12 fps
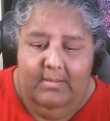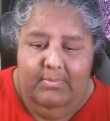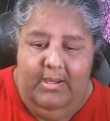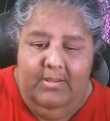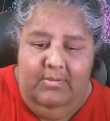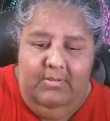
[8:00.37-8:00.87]

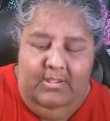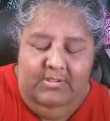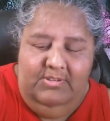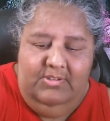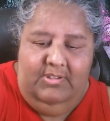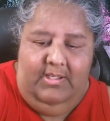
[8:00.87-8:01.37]
about you
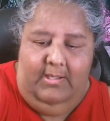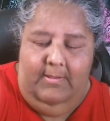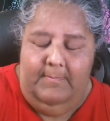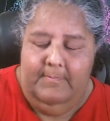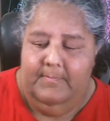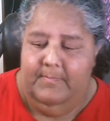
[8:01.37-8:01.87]
yesterday.
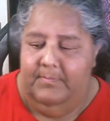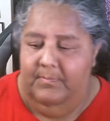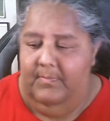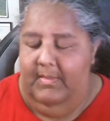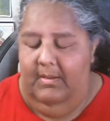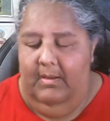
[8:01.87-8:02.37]

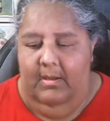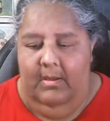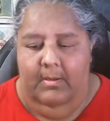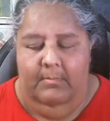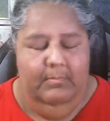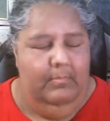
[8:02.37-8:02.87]

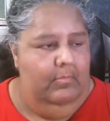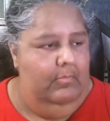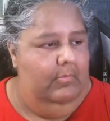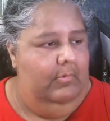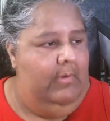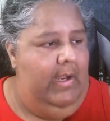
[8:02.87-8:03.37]
Um,
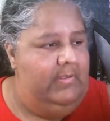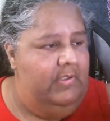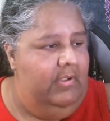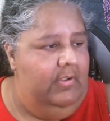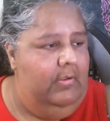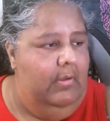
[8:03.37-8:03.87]

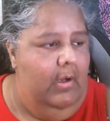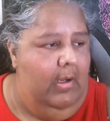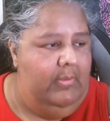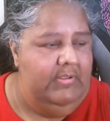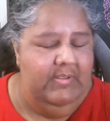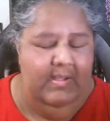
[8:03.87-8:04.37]
Granddaughter Crow, I
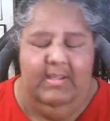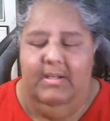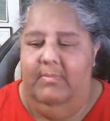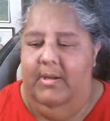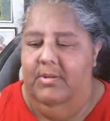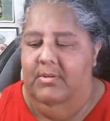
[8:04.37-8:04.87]
was thinking
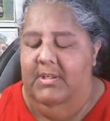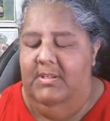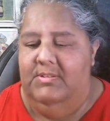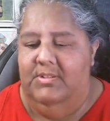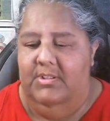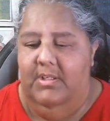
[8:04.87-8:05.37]
about you
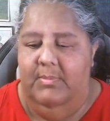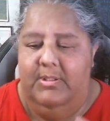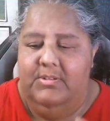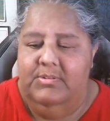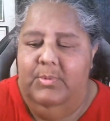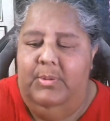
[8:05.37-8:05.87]
yesterday
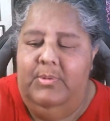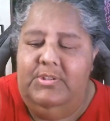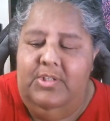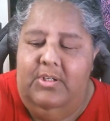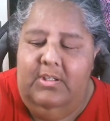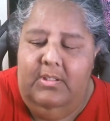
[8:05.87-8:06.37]
because we were
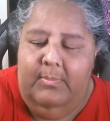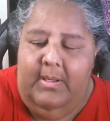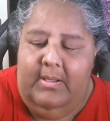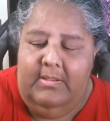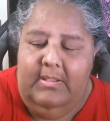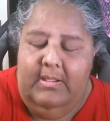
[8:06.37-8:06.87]
talking
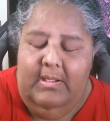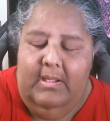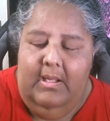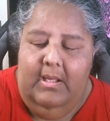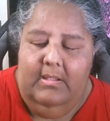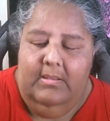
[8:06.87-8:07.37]
about
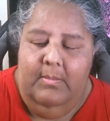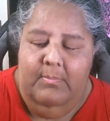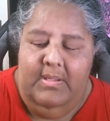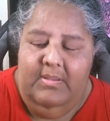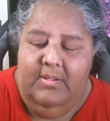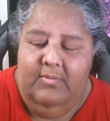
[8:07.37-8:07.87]
the
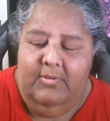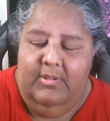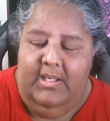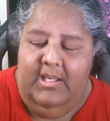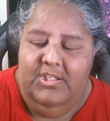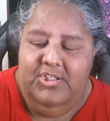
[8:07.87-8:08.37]
myth of
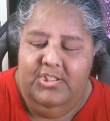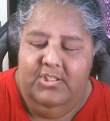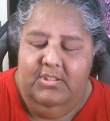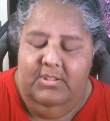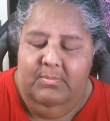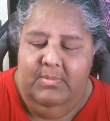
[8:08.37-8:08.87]

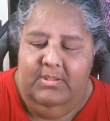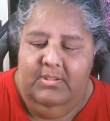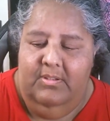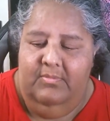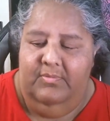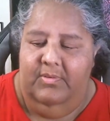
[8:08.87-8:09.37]
creation, the myth
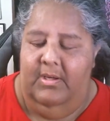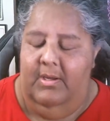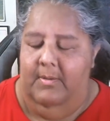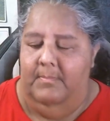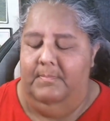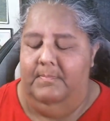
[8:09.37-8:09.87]
of